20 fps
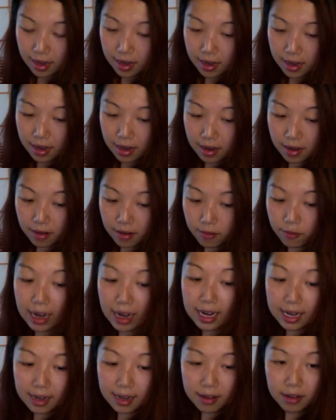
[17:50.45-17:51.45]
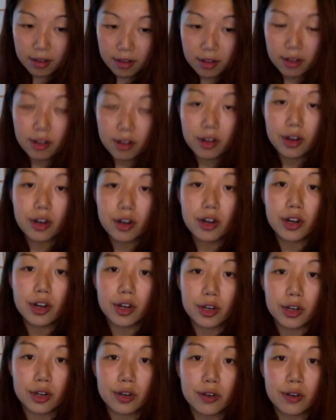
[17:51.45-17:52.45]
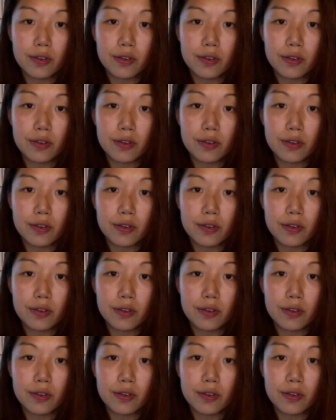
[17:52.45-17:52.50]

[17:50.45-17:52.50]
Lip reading: radial nerve.